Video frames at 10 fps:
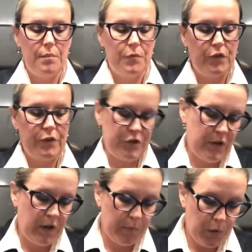
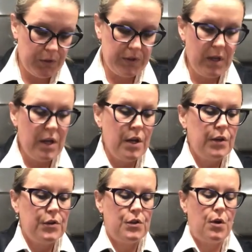refrigerator post.
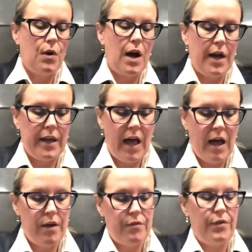So I
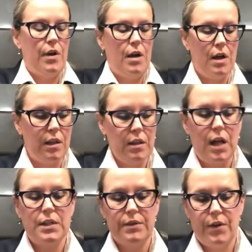have
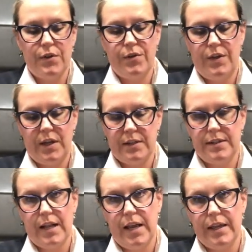lots of other things
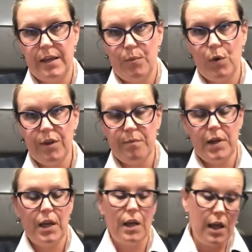that I keep with
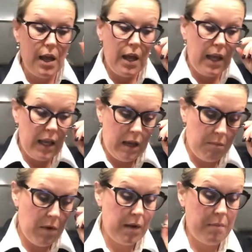me in
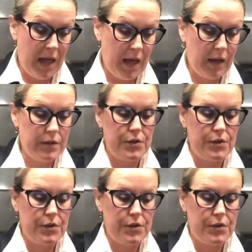my bag.